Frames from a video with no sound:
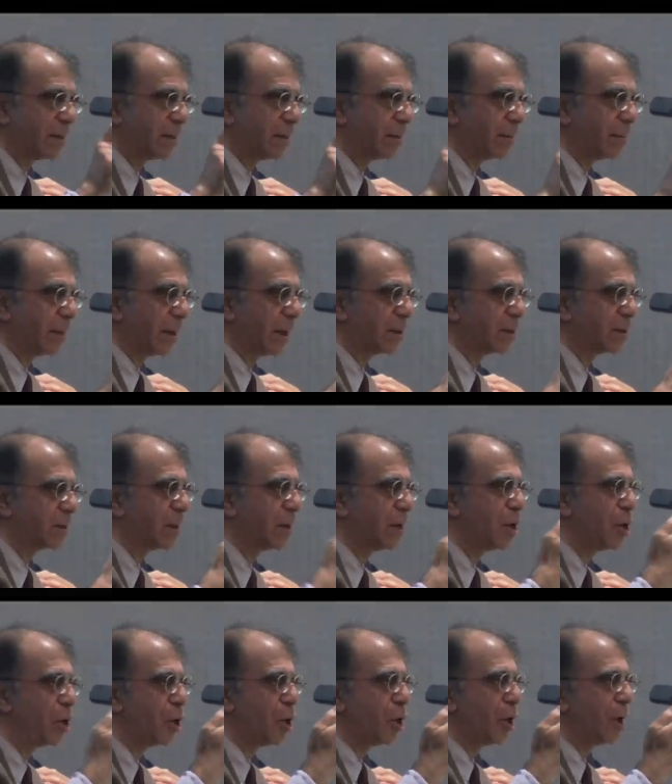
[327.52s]
database,
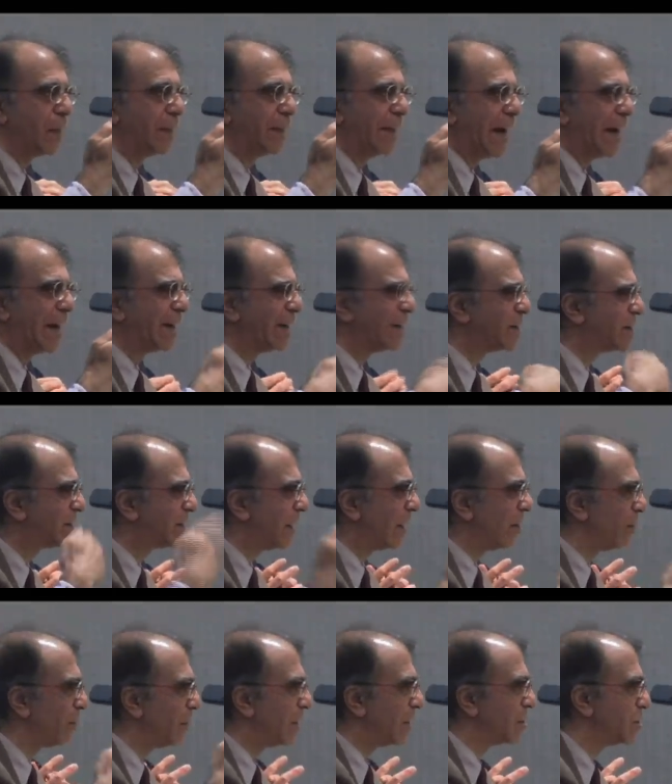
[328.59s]
that
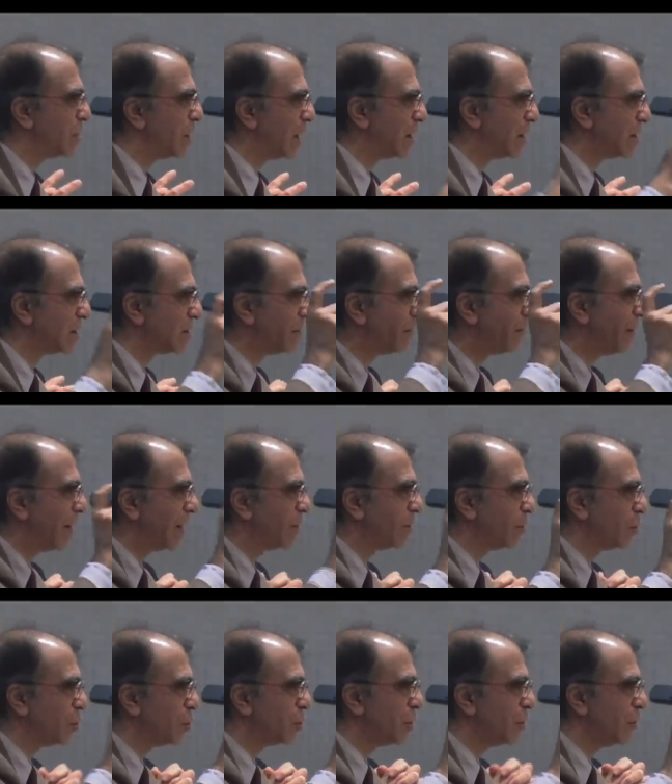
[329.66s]
itself does not, just the fact
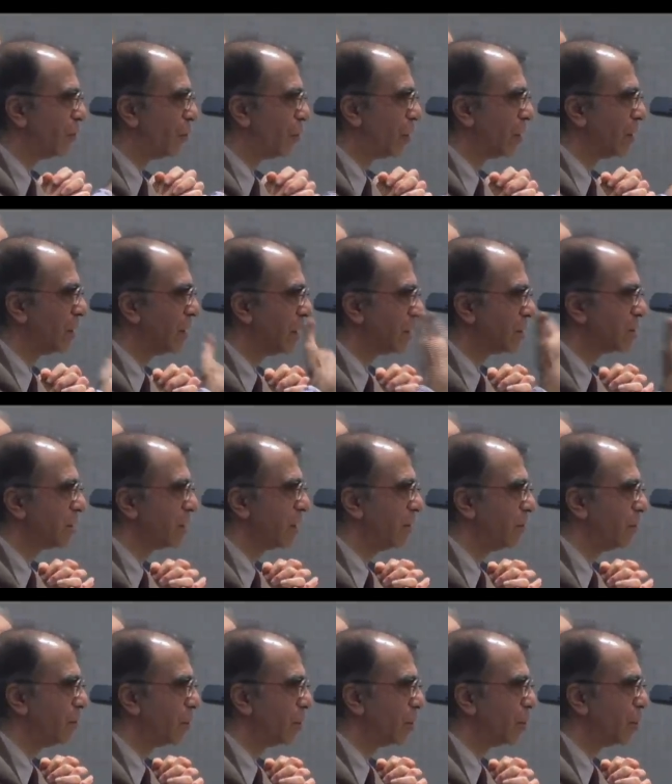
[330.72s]
that you see warrant doesn't
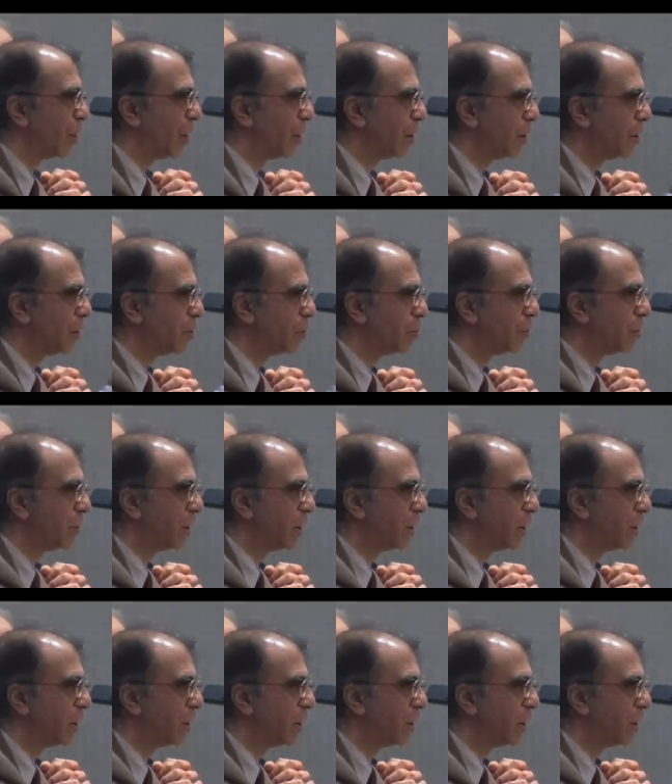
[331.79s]
give you the authority to